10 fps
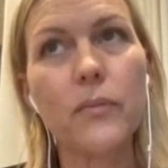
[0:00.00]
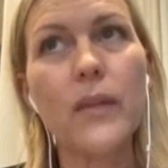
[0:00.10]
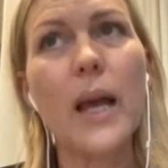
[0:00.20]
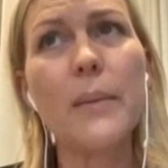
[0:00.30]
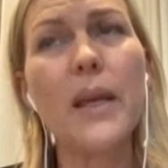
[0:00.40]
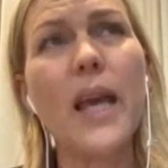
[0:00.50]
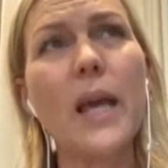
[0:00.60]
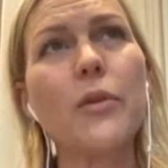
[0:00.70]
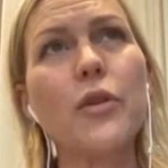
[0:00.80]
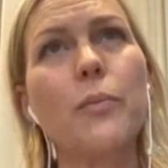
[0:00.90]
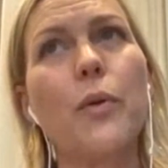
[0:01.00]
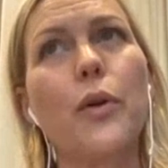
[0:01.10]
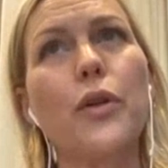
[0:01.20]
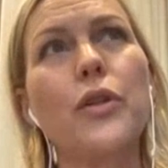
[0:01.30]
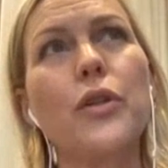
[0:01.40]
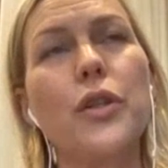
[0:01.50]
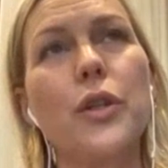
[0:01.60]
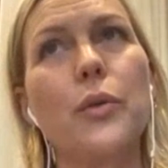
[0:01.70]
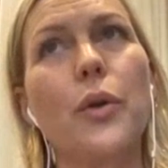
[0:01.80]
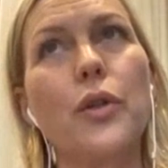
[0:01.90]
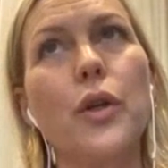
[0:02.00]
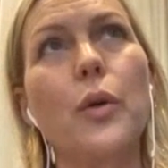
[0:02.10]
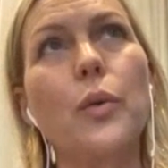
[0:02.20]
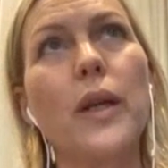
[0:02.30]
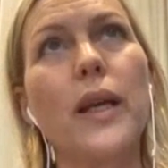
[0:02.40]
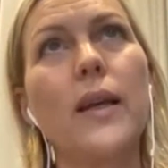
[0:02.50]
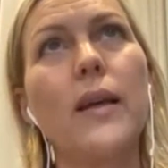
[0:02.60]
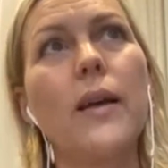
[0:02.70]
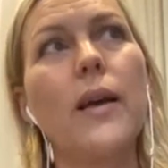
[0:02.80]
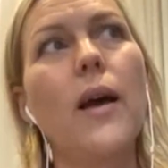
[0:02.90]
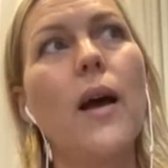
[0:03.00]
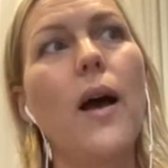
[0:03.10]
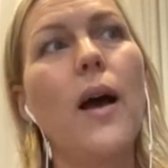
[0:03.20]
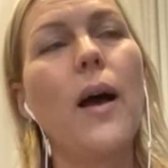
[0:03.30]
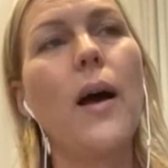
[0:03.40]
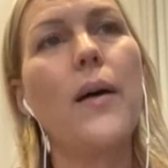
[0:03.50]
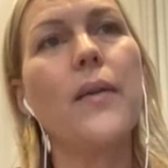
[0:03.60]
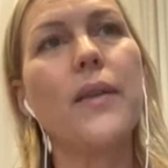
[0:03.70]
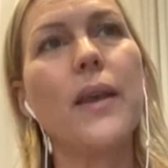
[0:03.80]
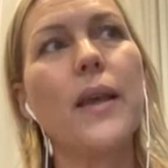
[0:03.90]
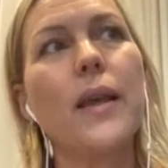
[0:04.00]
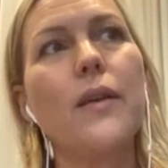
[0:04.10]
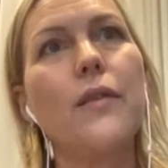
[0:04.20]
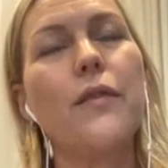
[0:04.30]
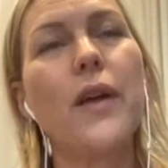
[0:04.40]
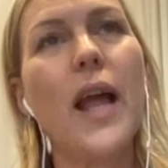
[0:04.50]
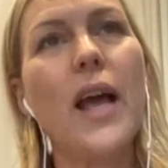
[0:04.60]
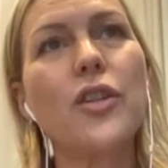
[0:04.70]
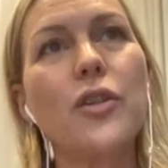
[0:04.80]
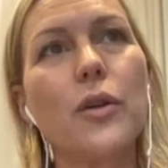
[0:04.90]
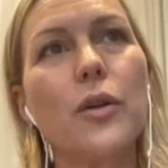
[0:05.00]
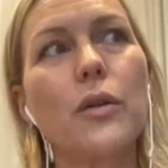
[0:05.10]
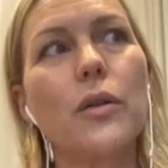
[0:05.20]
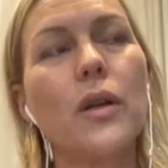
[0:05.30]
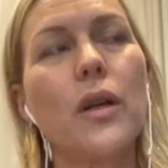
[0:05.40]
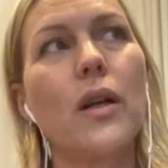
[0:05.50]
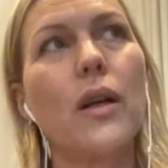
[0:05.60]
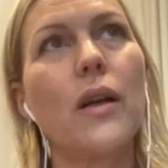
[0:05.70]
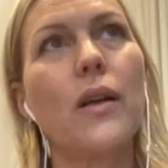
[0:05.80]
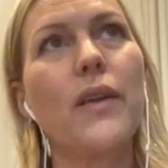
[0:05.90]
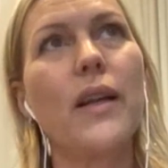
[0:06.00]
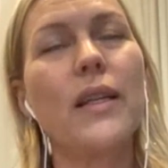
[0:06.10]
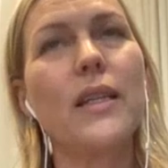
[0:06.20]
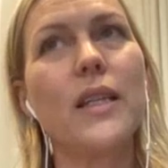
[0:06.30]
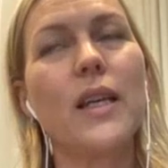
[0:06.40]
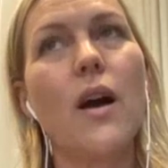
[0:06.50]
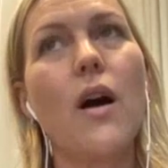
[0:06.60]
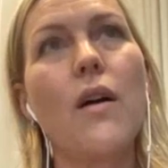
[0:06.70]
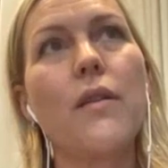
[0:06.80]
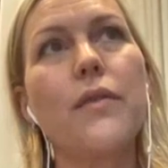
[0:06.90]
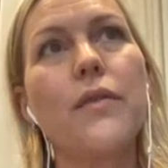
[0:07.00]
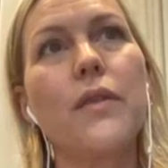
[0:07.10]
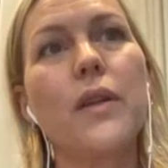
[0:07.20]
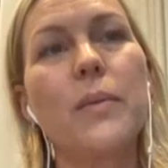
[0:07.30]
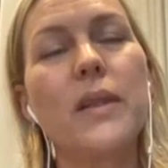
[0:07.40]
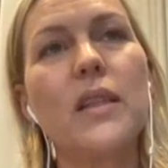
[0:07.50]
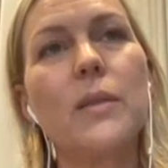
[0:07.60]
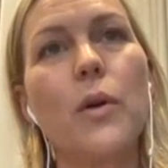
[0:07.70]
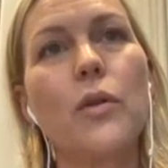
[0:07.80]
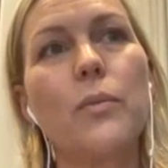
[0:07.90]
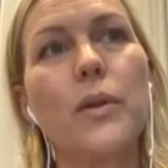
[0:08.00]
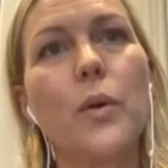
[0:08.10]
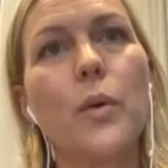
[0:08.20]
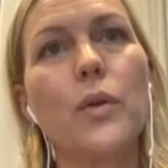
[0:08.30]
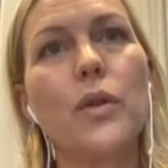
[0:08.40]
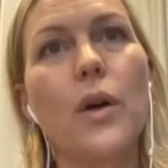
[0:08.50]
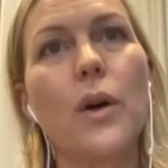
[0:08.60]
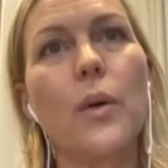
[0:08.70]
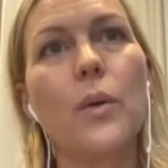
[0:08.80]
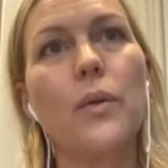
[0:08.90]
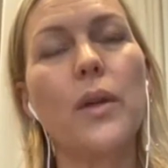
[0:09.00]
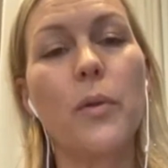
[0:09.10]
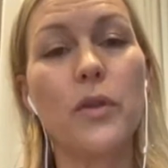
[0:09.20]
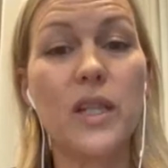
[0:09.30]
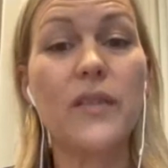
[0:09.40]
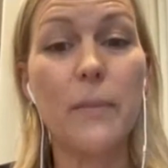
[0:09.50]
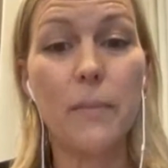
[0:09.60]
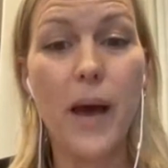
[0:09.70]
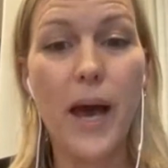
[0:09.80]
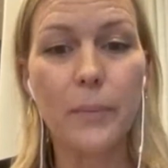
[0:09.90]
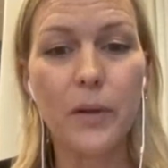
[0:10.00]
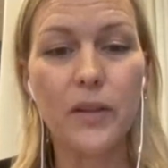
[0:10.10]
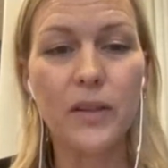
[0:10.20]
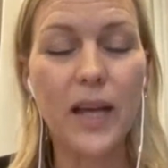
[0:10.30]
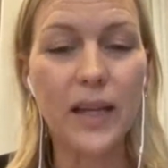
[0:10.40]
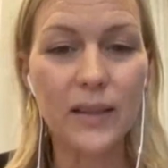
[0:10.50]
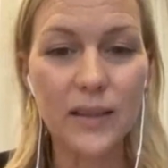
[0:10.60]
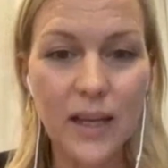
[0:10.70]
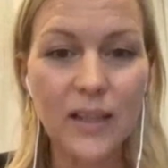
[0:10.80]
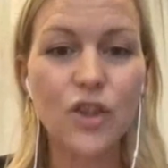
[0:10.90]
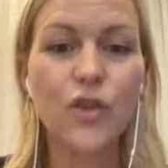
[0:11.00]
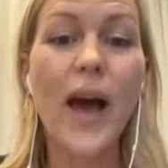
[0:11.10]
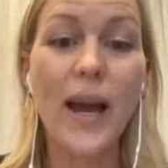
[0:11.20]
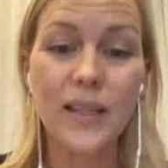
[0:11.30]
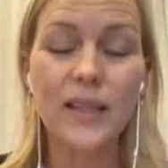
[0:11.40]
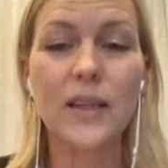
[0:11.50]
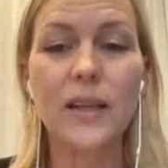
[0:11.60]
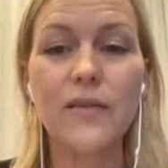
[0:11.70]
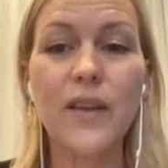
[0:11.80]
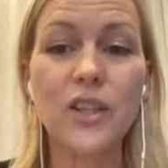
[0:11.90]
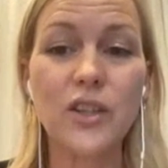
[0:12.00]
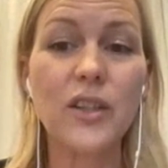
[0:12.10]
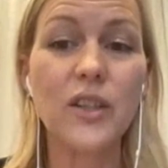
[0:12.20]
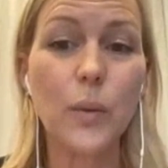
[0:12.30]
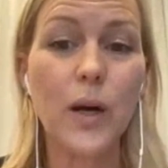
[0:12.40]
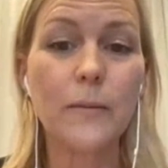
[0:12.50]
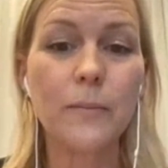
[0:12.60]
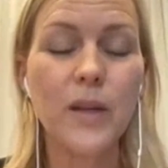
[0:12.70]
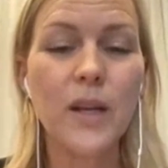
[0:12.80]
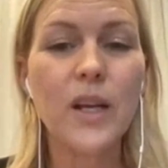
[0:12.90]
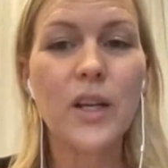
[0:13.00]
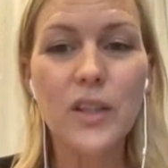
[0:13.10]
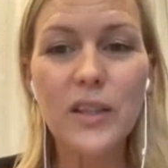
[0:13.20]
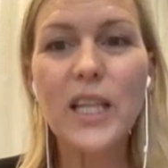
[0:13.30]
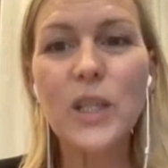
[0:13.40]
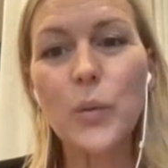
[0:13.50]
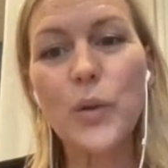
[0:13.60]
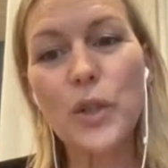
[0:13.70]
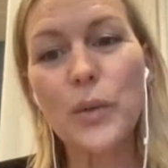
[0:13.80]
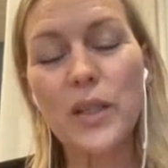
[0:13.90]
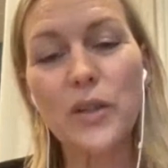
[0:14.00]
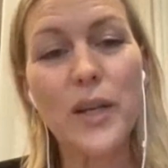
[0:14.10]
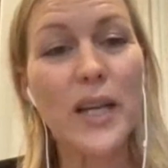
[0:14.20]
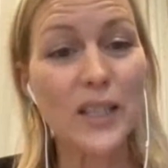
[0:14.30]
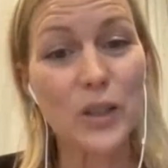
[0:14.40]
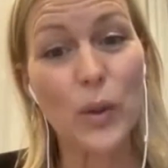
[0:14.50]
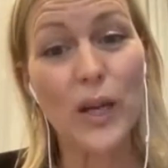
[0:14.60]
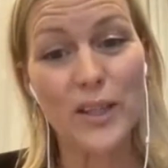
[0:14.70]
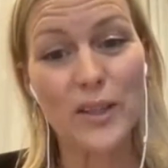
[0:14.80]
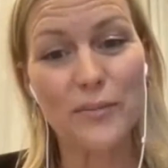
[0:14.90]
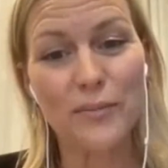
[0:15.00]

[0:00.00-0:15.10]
and being able to point to not only the financial validity of the business model, but also the positive impact, because that attracts investors as well. So that's what we do at the Green Assets Wallet.